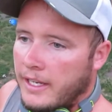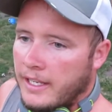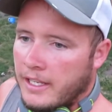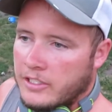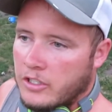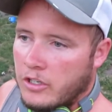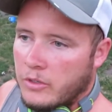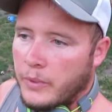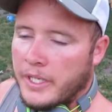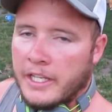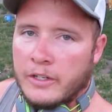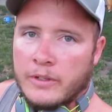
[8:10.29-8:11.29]
and I started to
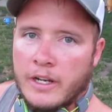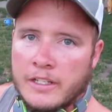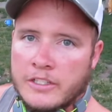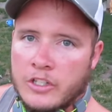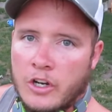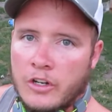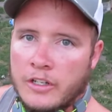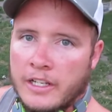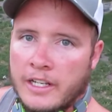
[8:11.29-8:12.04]
weed eat around his yard,